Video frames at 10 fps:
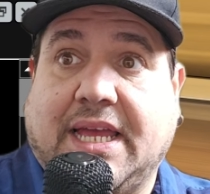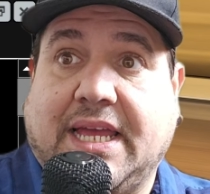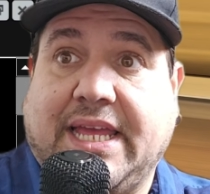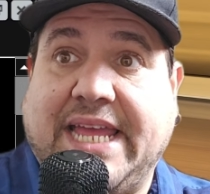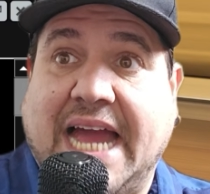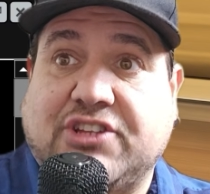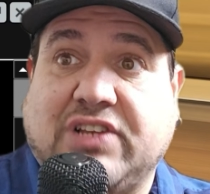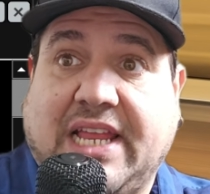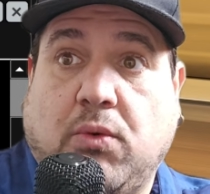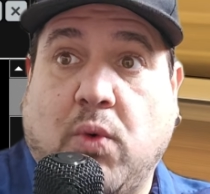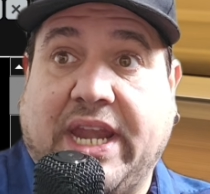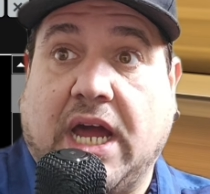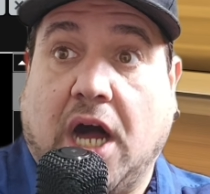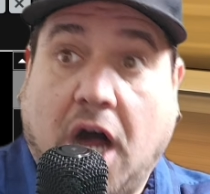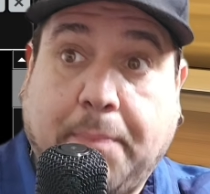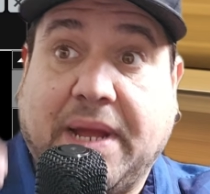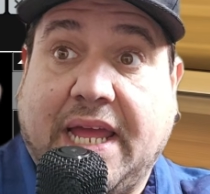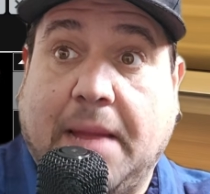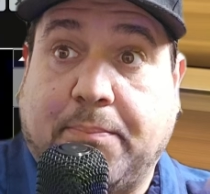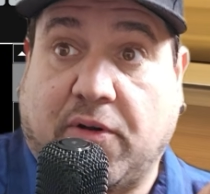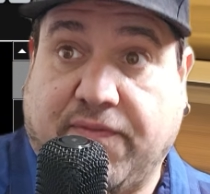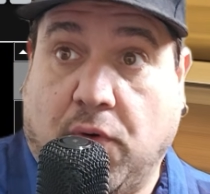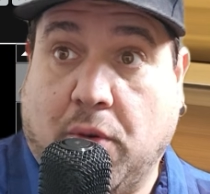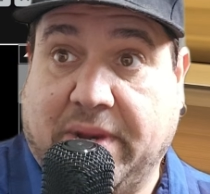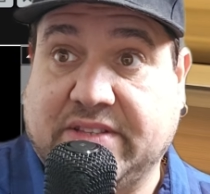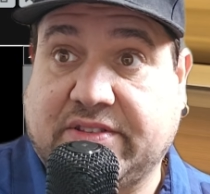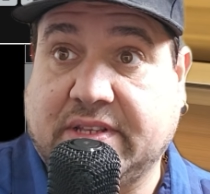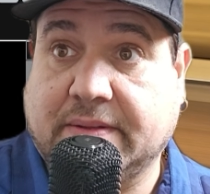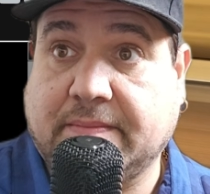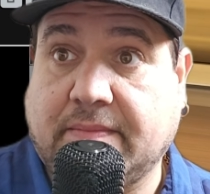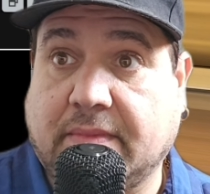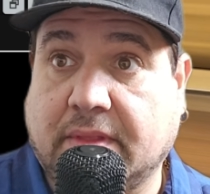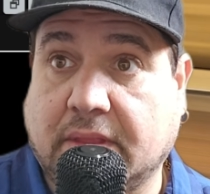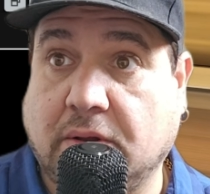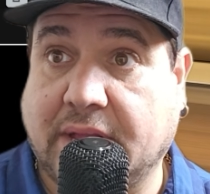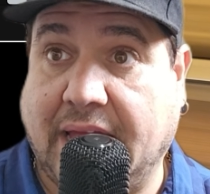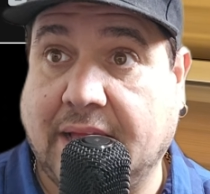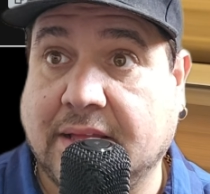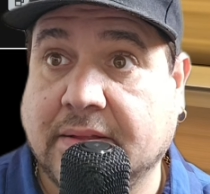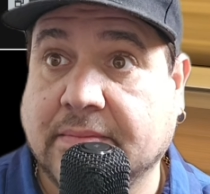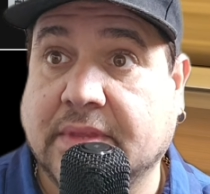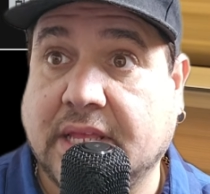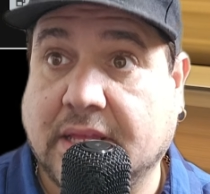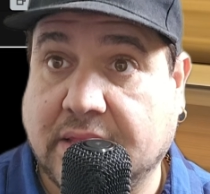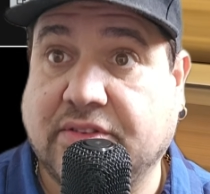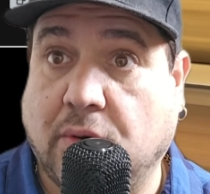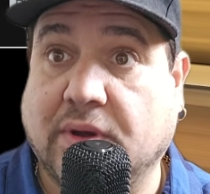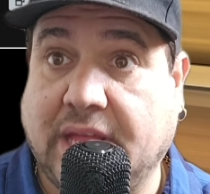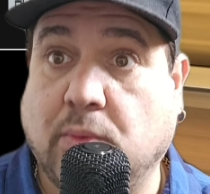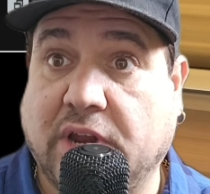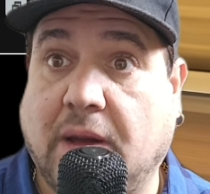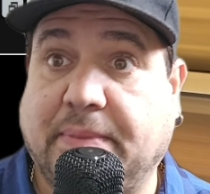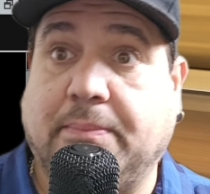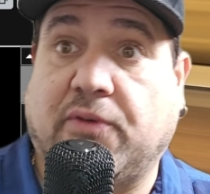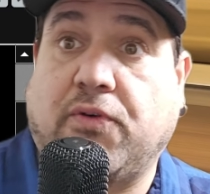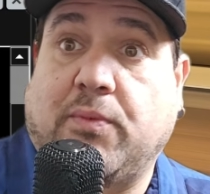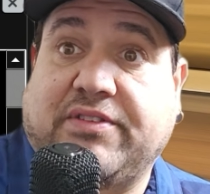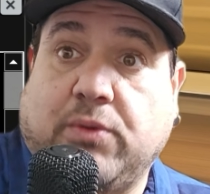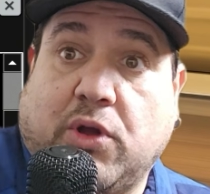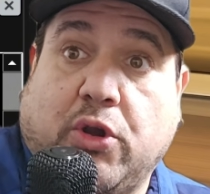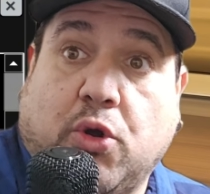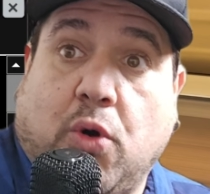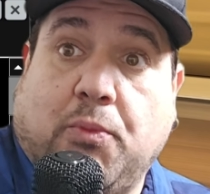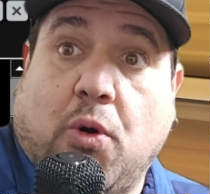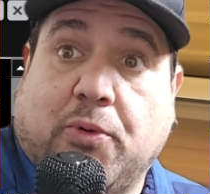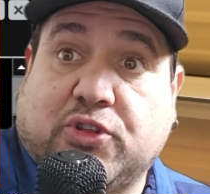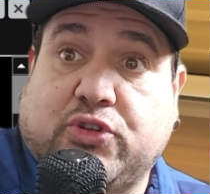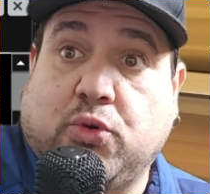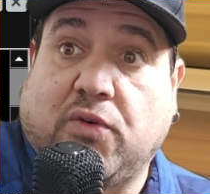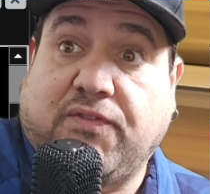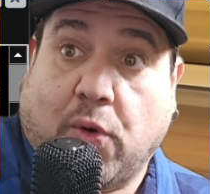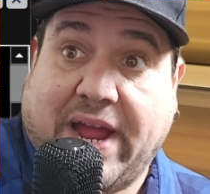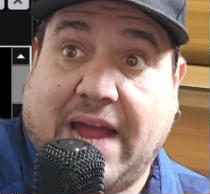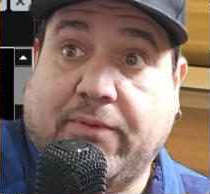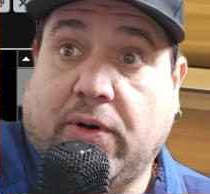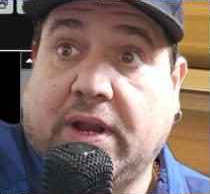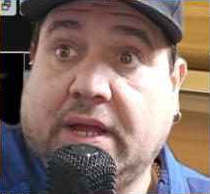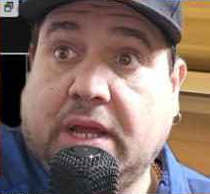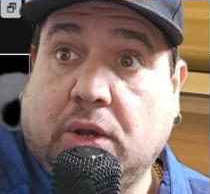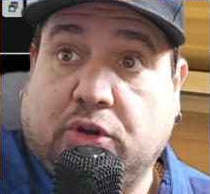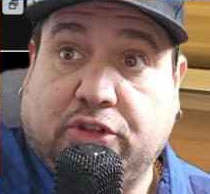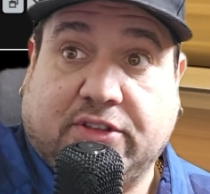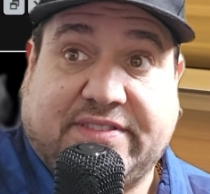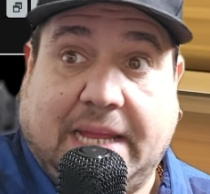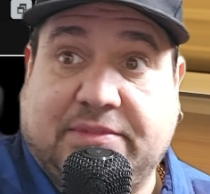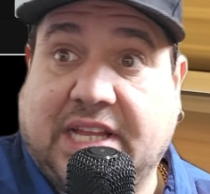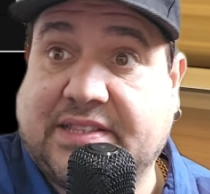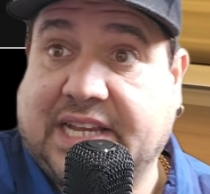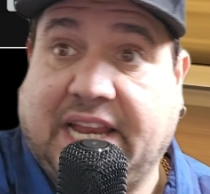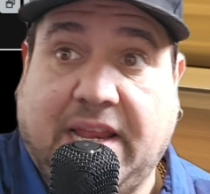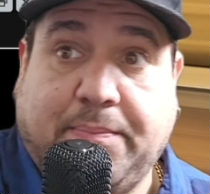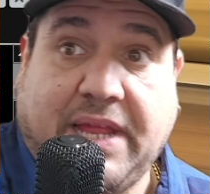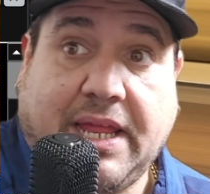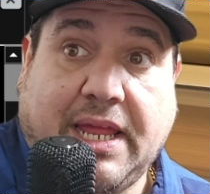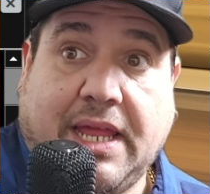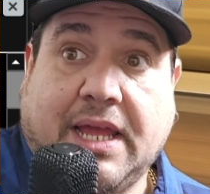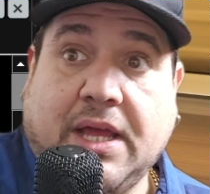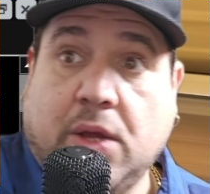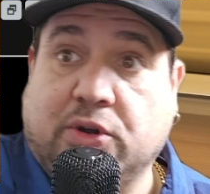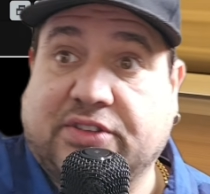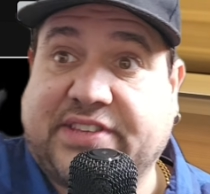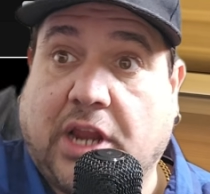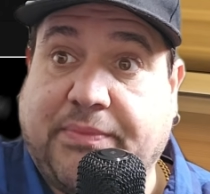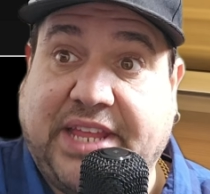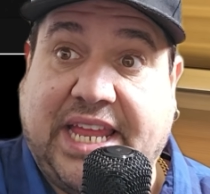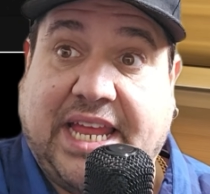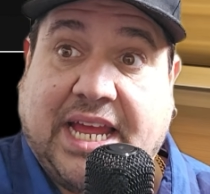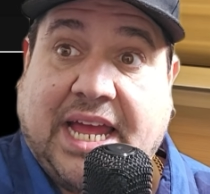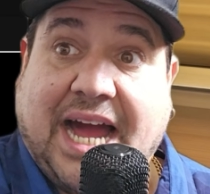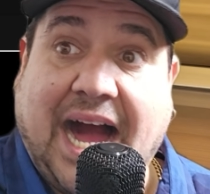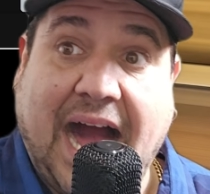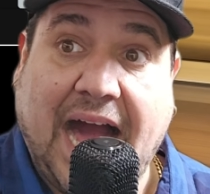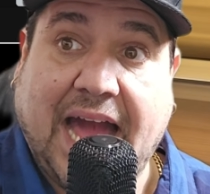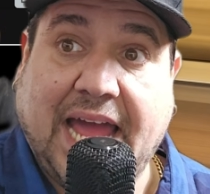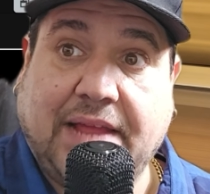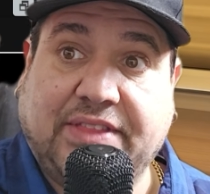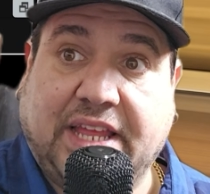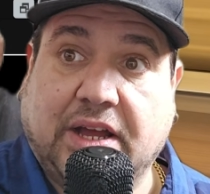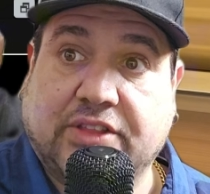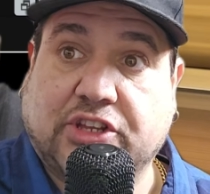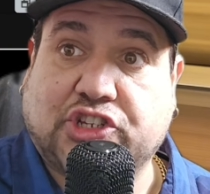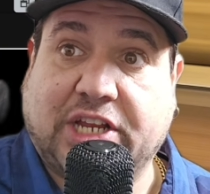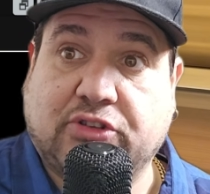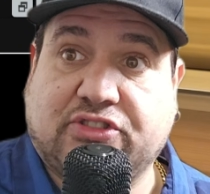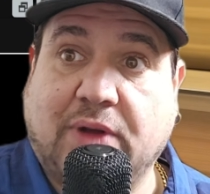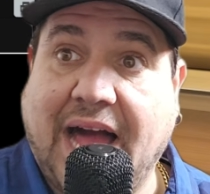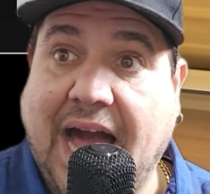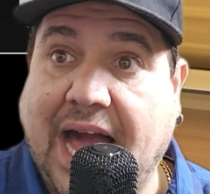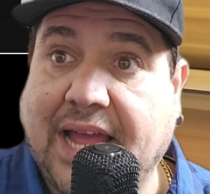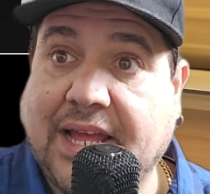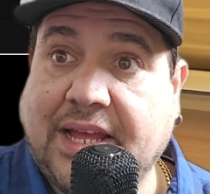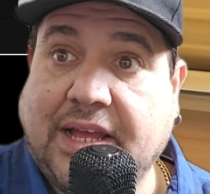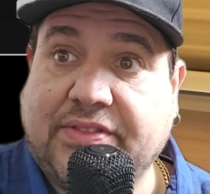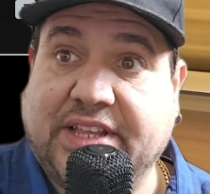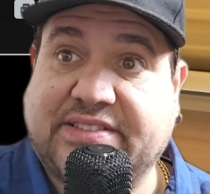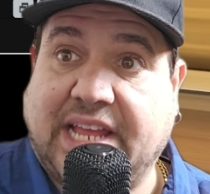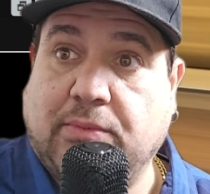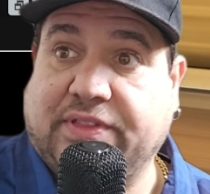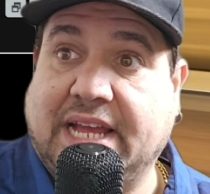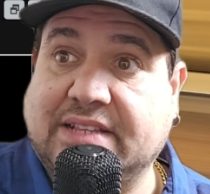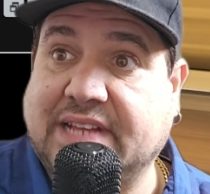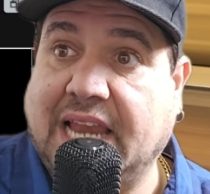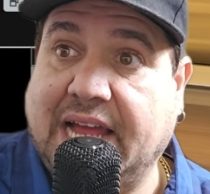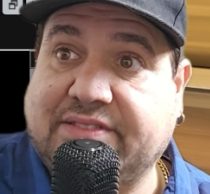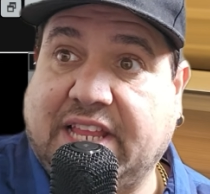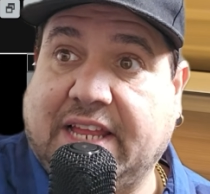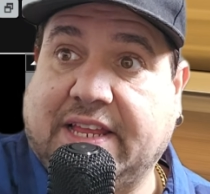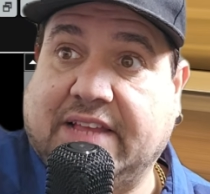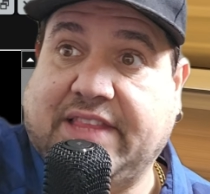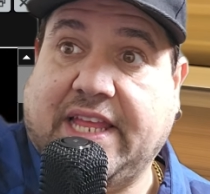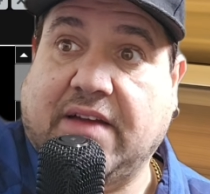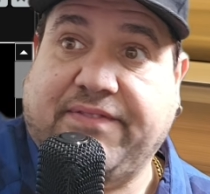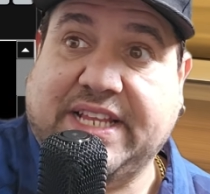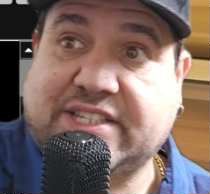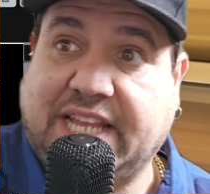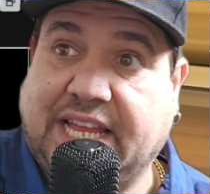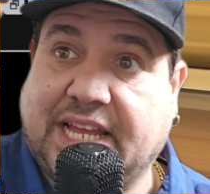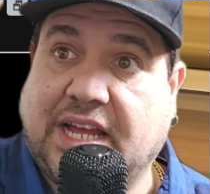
It actually went up in performance. Okay, so it went up in performance. Now we're gonna go over to Forever. We're gonna do the same thing, 1080p. We're gonna set up the high, the shaders to high, disable the anti-aliasing, get the VSync